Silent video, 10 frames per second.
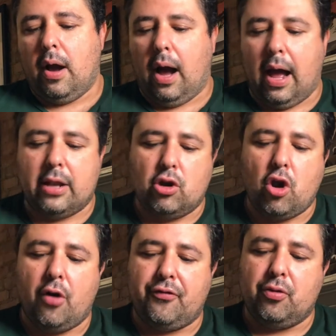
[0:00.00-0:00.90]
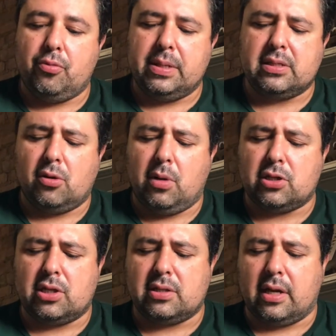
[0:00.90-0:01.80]
I don't know if it would be so
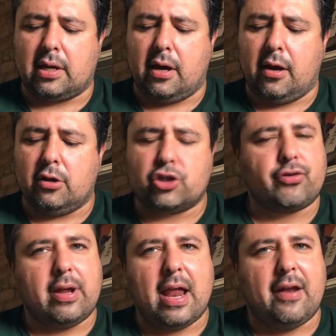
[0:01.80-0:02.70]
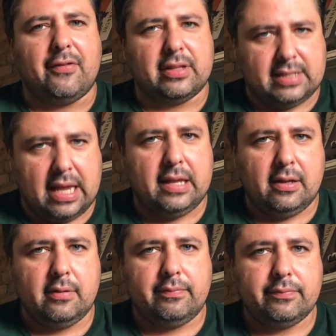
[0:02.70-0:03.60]
much as like a straight out of the
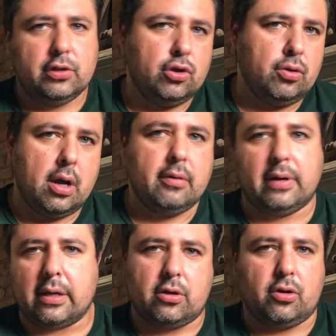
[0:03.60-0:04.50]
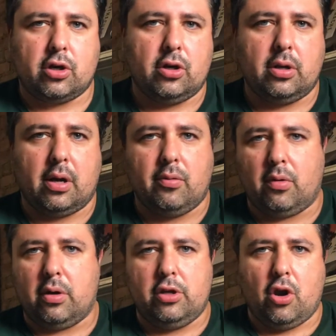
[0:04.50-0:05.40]
tin tuna, like you could,
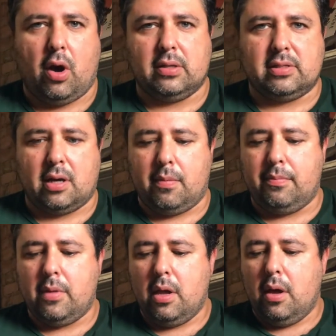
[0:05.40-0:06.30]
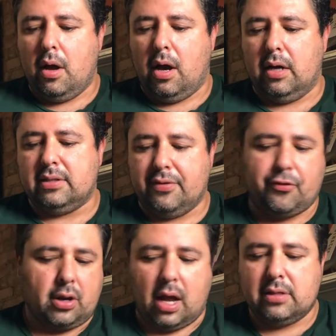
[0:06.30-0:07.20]
on some
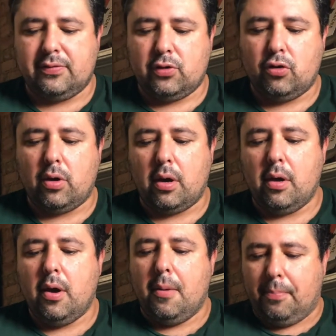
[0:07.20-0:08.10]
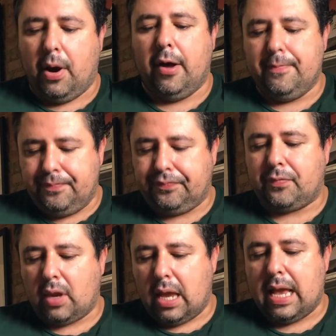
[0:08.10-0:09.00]
different kinds of tuna, but
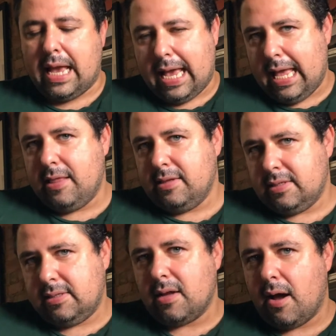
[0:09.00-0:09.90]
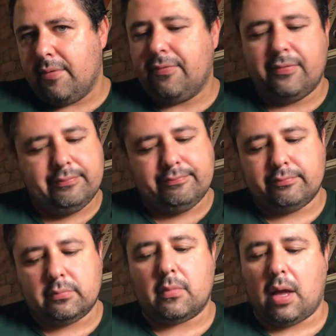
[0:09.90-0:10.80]
in stuff,
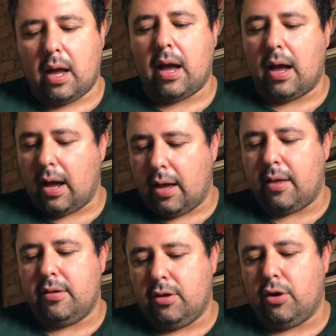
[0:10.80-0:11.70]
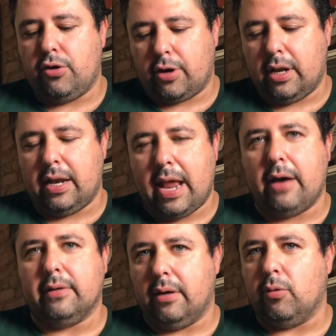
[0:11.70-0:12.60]
you're gonna
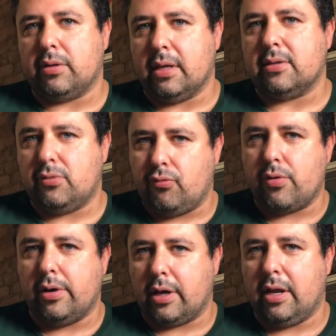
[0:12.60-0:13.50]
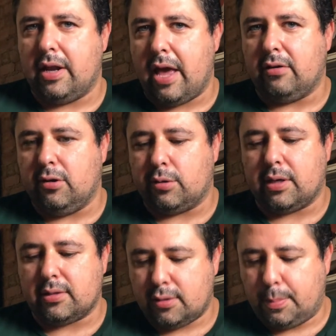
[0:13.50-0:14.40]
nail it with this. You're really gonna nail it with
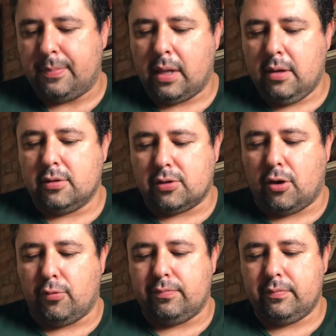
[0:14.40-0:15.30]
this. So,